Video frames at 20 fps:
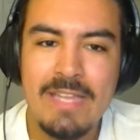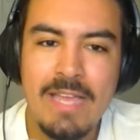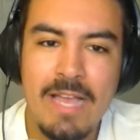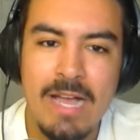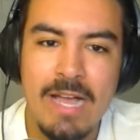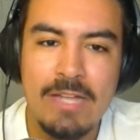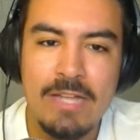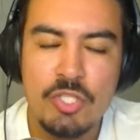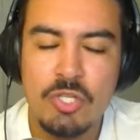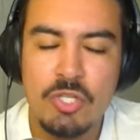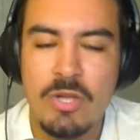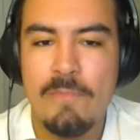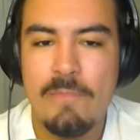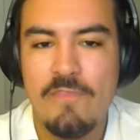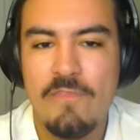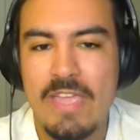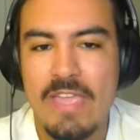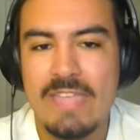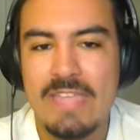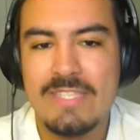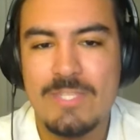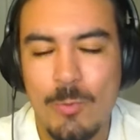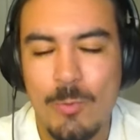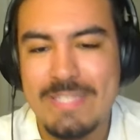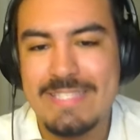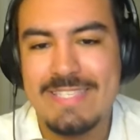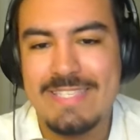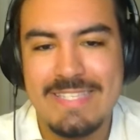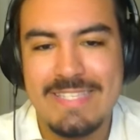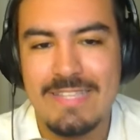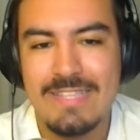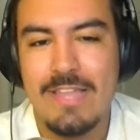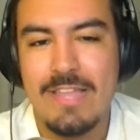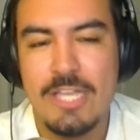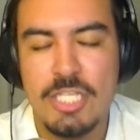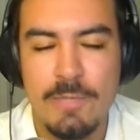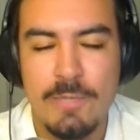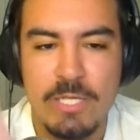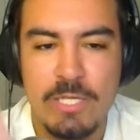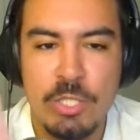uh, Trump Vance wins this
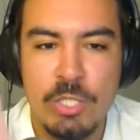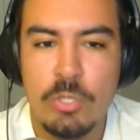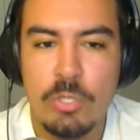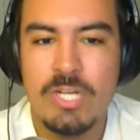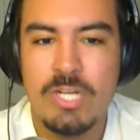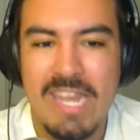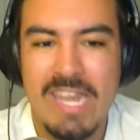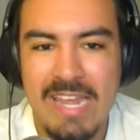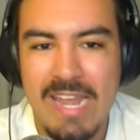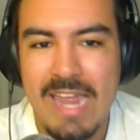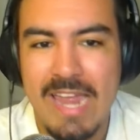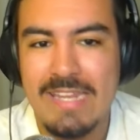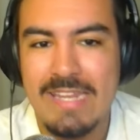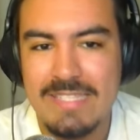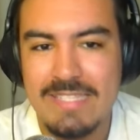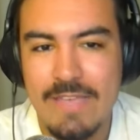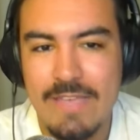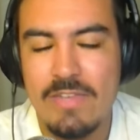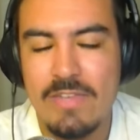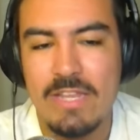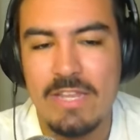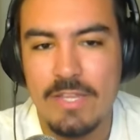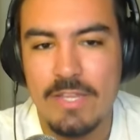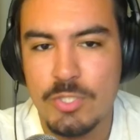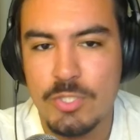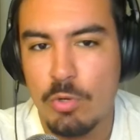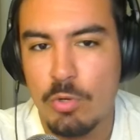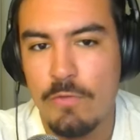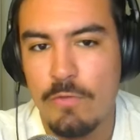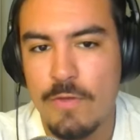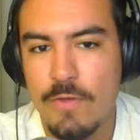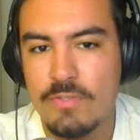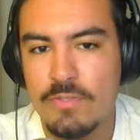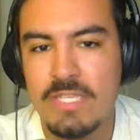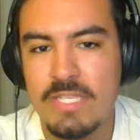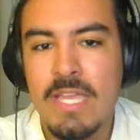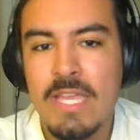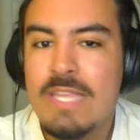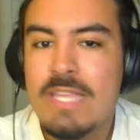election by 297 electoral votes